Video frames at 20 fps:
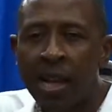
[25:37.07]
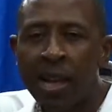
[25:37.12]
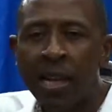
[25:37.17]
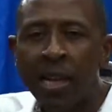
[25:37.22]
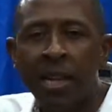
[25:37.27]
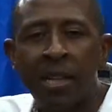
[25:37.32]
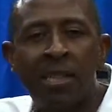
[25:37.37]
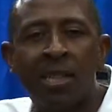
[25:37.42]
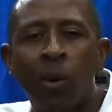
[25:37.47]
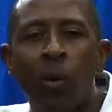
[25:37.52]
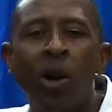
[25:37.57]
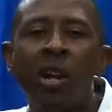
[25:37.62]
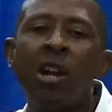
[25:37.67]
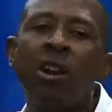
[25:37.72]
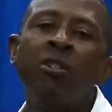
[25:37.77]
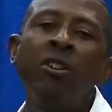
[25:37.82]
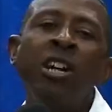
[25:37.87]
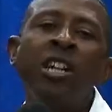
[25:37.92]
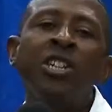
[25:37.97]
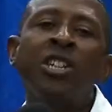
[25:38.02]
You see, when
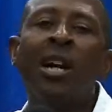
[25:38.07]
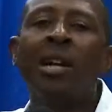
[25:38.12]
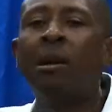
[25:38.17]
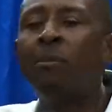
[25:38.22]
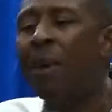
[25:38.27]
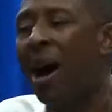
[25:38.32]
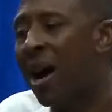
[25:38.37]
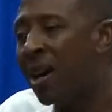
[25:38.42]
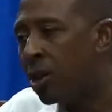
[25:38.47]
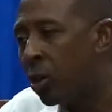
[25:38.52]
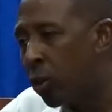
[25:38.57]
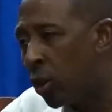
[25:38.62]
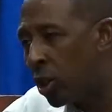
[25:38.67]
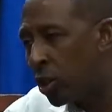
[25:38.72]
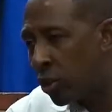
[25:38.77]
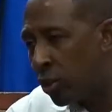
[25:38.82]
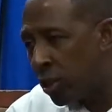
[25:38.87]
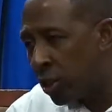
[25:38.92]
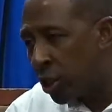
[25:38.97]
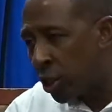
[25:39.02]
you reach at the back door
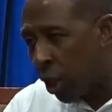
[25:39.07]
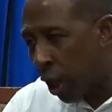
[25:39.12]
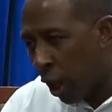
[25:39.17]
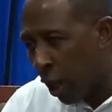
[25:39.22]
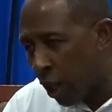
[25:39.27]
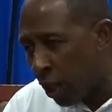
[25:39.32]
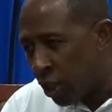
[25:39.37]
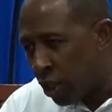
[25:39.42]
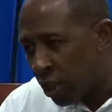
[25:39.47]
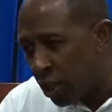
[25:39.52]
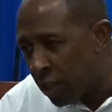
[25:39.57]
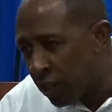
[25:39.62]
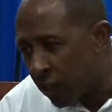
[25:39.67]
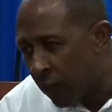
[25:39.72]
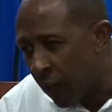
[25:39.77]
to the church,